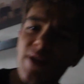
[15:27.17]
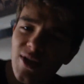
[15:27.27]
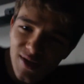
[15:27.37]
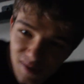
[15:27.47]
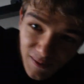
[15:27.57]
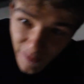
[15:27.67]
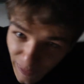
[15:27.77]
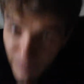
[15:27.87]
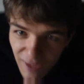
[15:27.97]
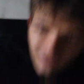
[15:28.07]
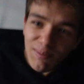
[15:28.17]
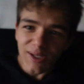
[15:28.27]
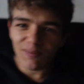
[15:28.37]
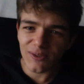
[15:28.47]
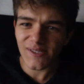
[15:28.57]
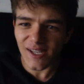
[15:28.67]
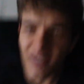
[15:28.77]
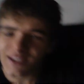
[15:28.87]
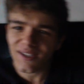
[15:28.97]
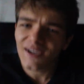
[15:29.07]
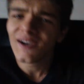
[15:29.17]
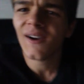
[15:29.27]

because many people say that